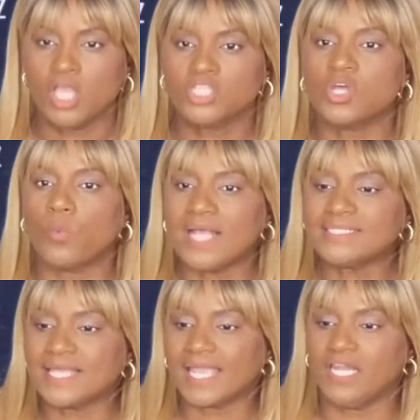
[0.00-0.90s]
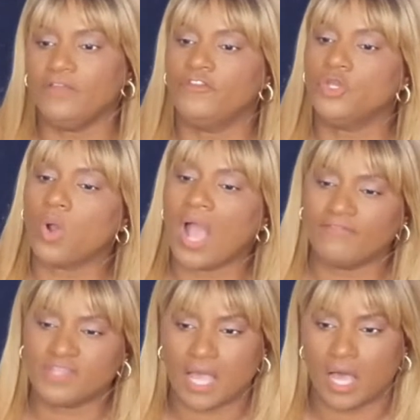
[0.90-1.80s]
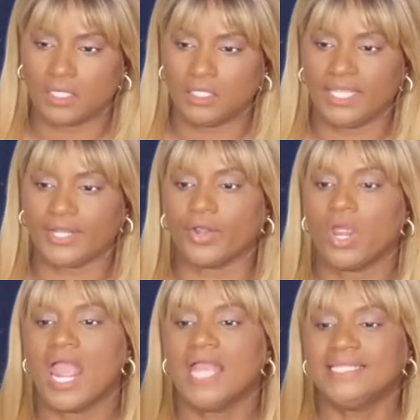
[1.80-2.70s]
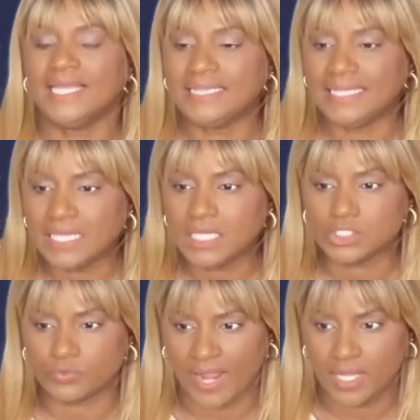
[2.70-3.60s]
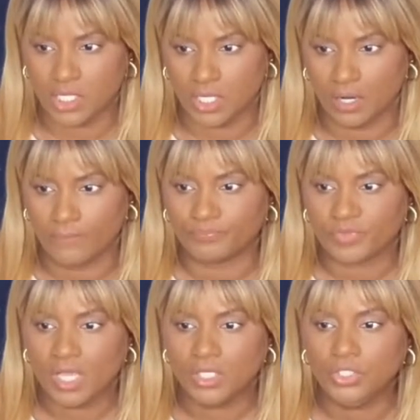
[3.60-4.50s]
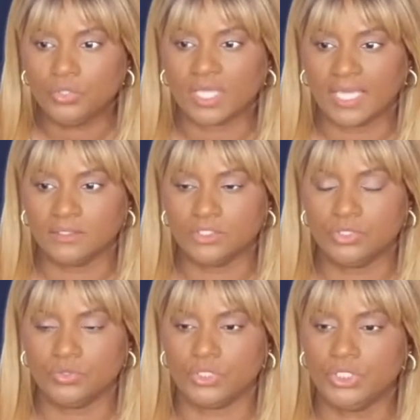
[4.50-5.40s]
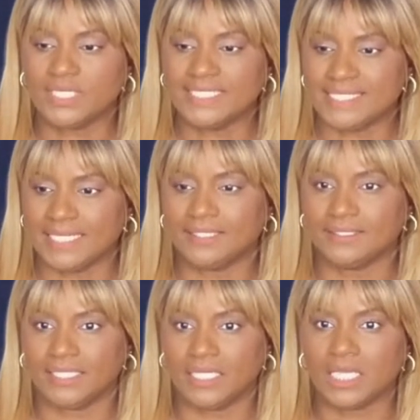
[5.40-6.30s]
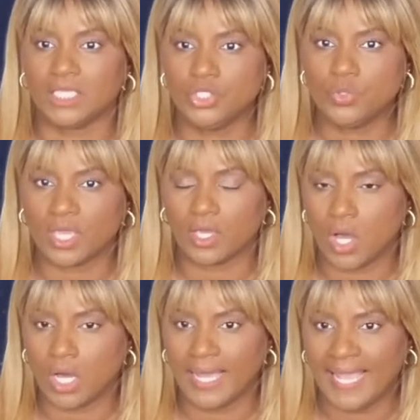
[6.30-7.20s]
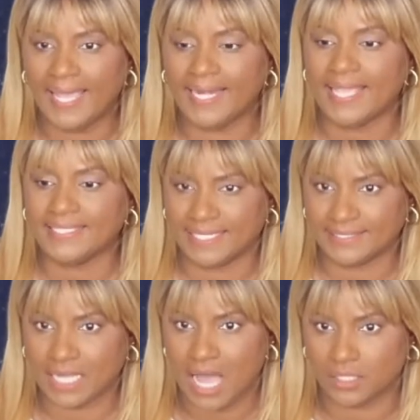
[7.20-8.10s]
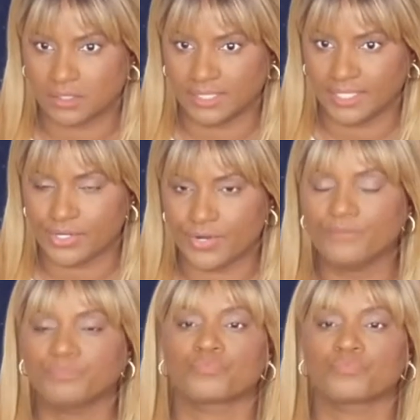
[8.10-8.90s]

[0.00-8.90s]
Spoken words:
So once again, if you don't have the calculator, the link is right here. You can take the link and you can go ahead and get the calculator.